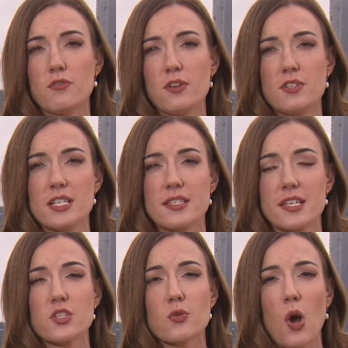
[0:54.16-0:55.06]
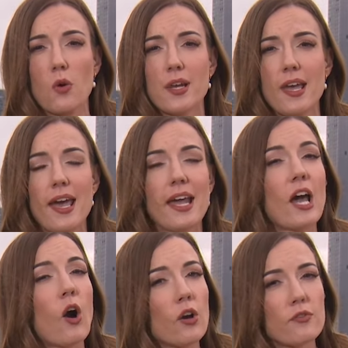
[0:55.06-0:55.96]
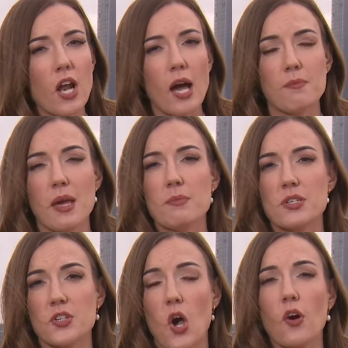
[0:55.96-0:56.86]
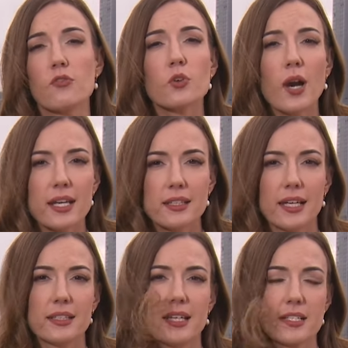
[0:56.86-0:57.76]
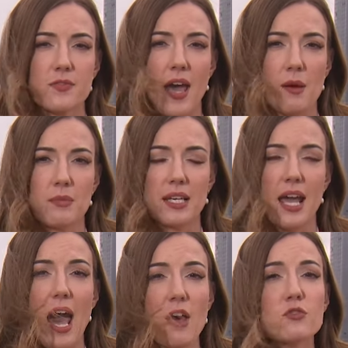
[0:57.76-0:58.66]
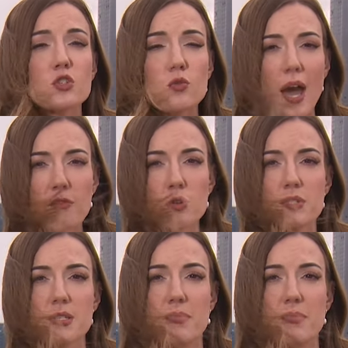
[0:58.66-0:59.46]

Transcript: the 56 year old. Now, overnight, members of Craig Laidley's family have travelled to